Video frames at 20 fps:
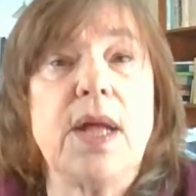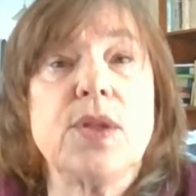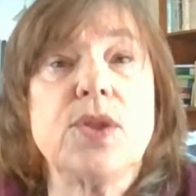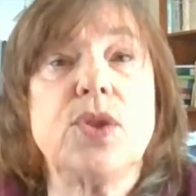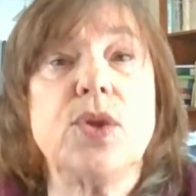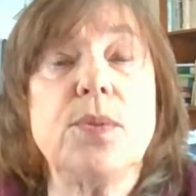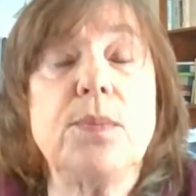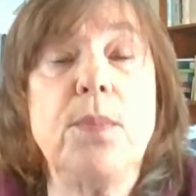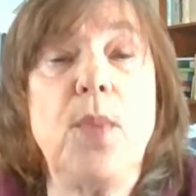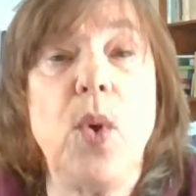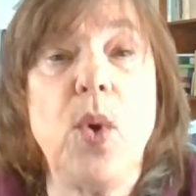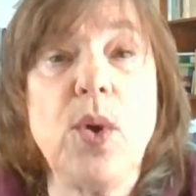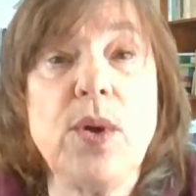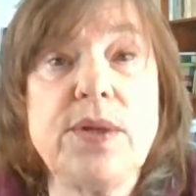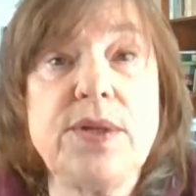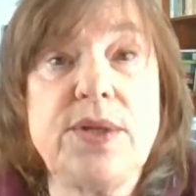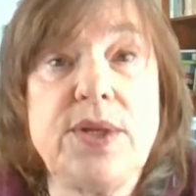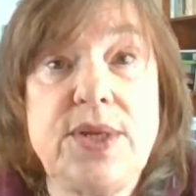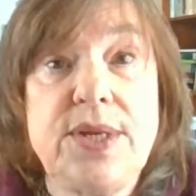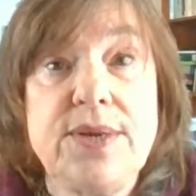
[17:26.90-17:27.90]
The
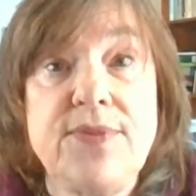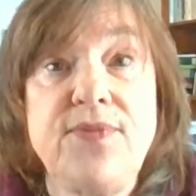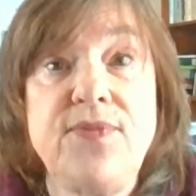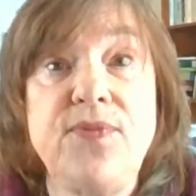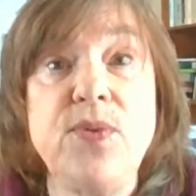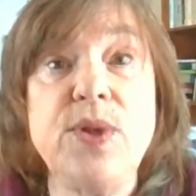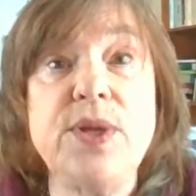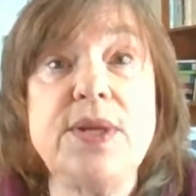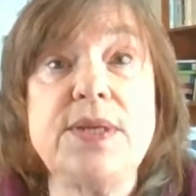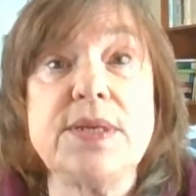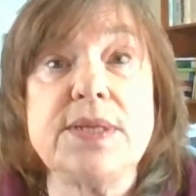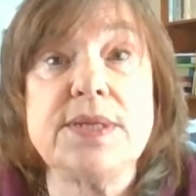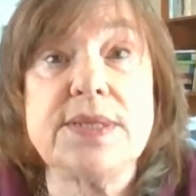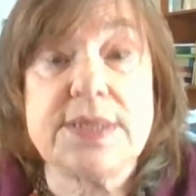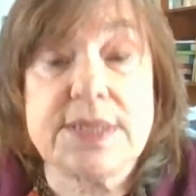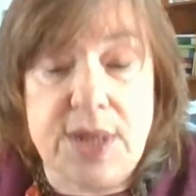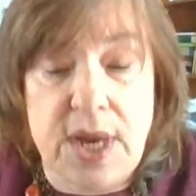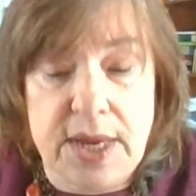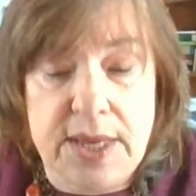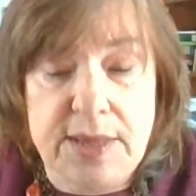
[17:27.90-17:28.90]
more different
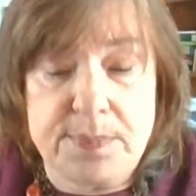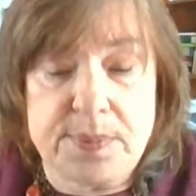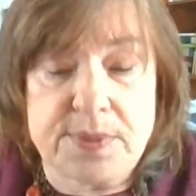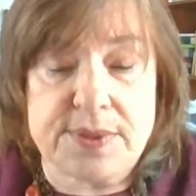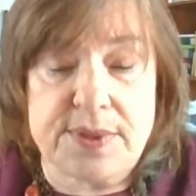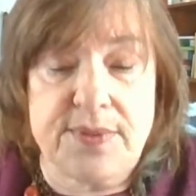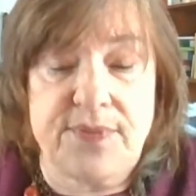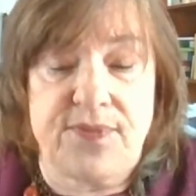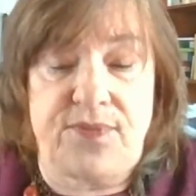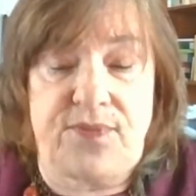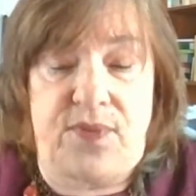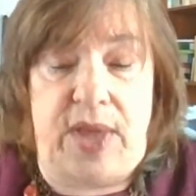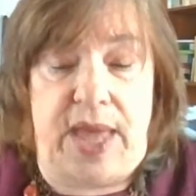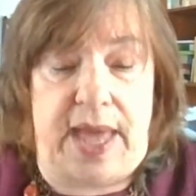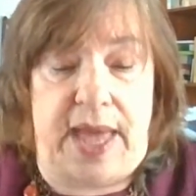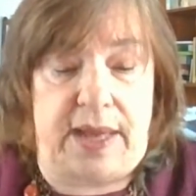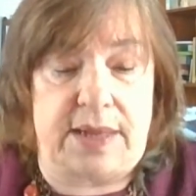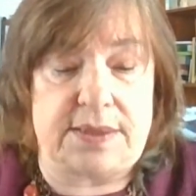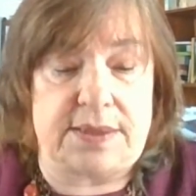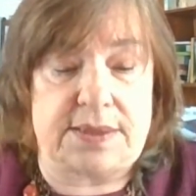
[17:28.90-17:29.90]
types of
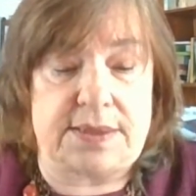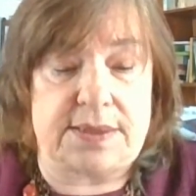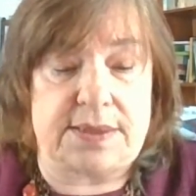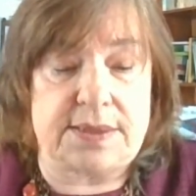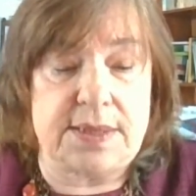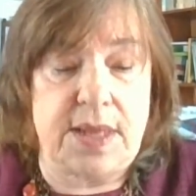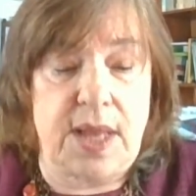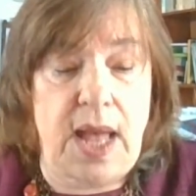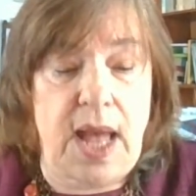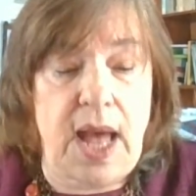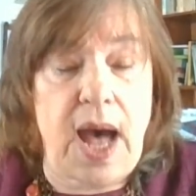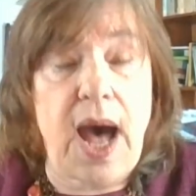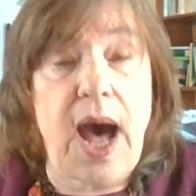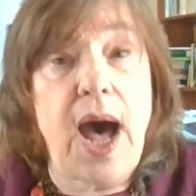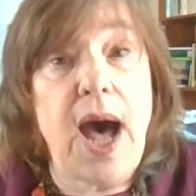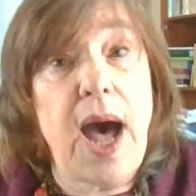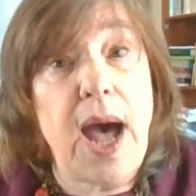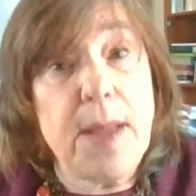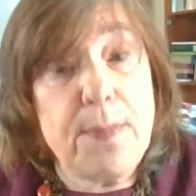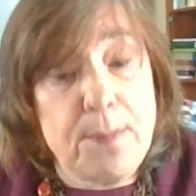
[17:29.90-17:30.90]
facts a
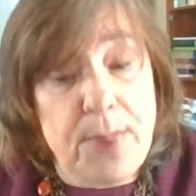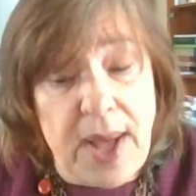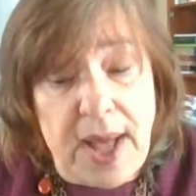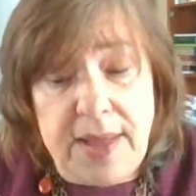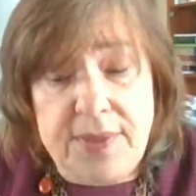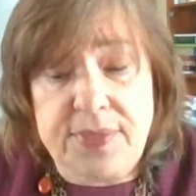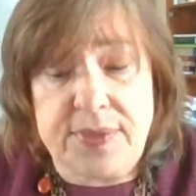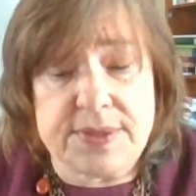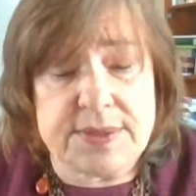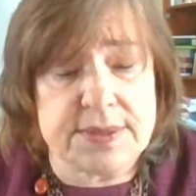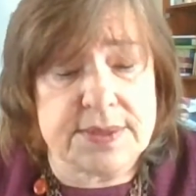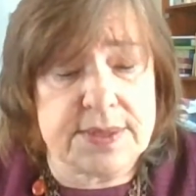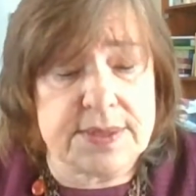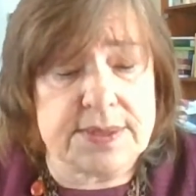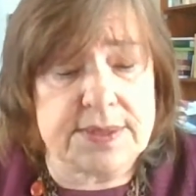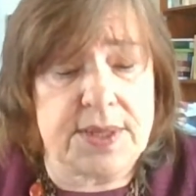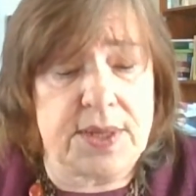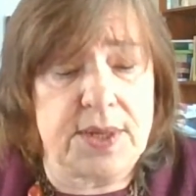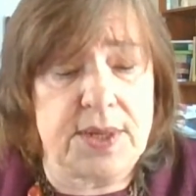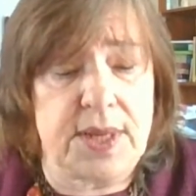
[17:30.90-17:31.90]

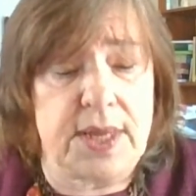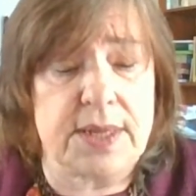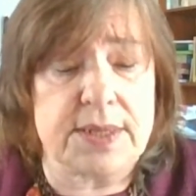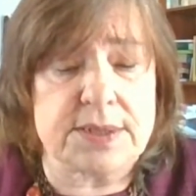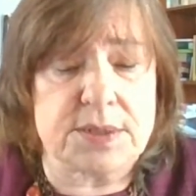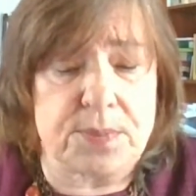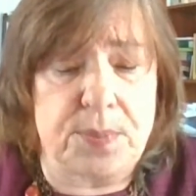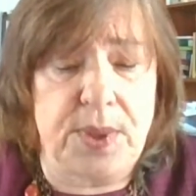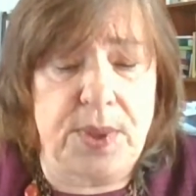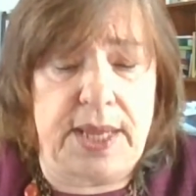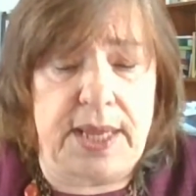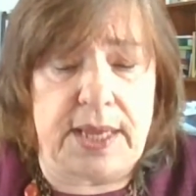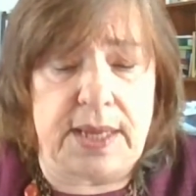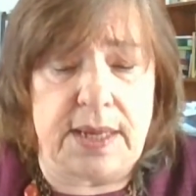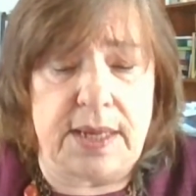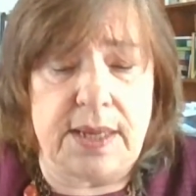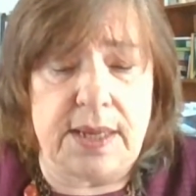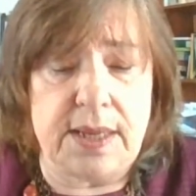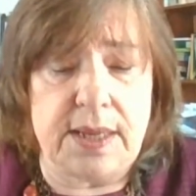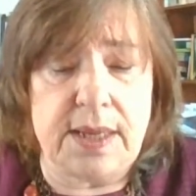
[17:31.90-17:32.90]
hypothesis can explain,
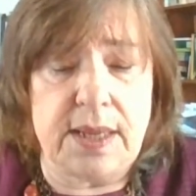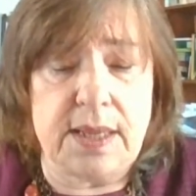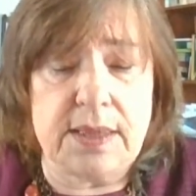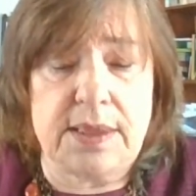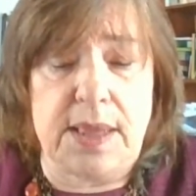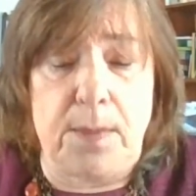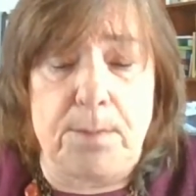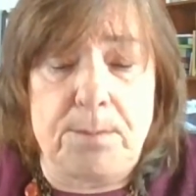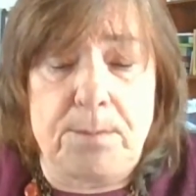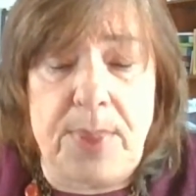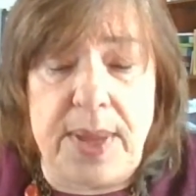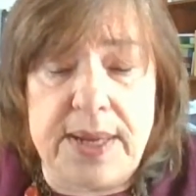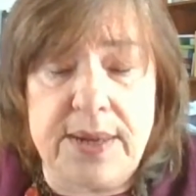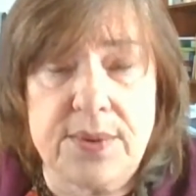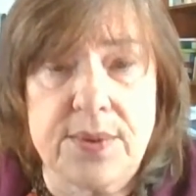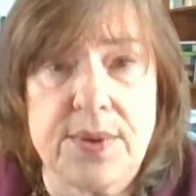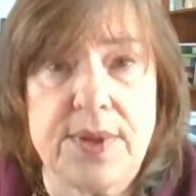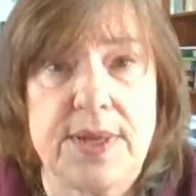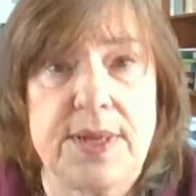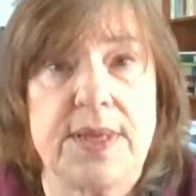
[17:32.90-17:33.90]
the
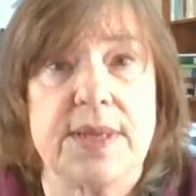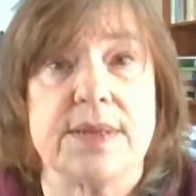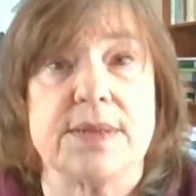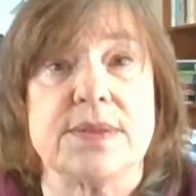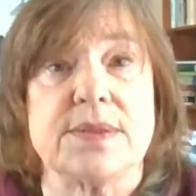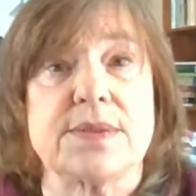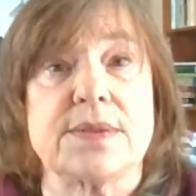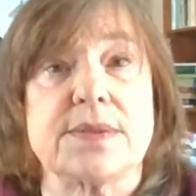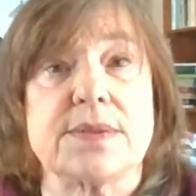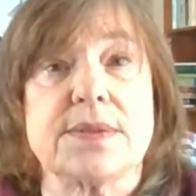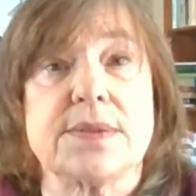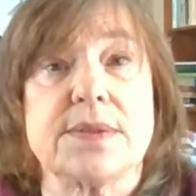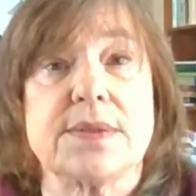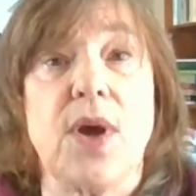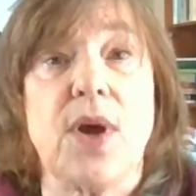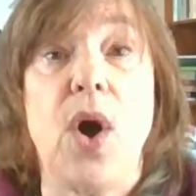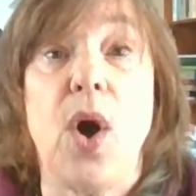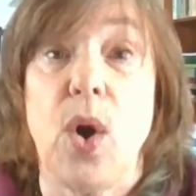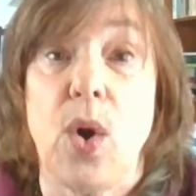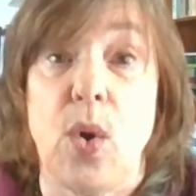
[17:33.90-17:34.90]
better it is,
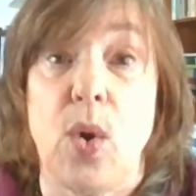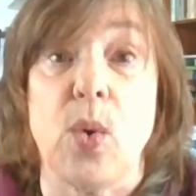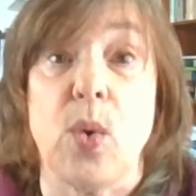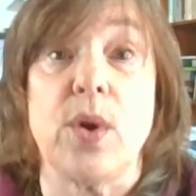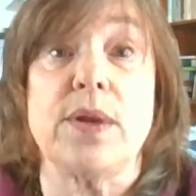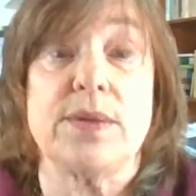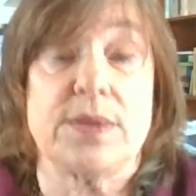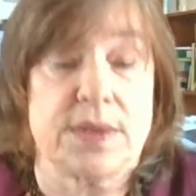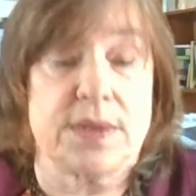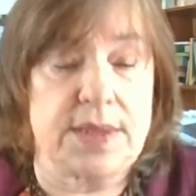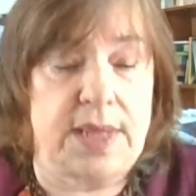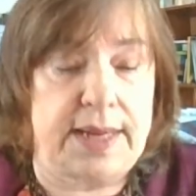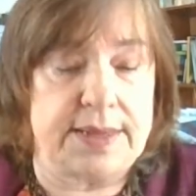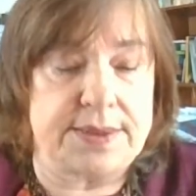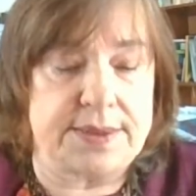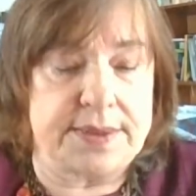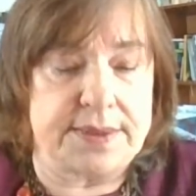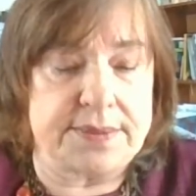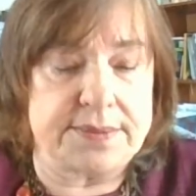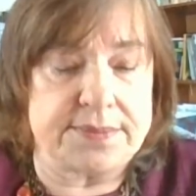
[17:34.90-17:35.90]
according to
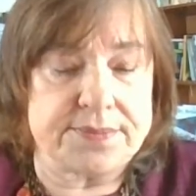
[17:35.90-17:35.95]
logic.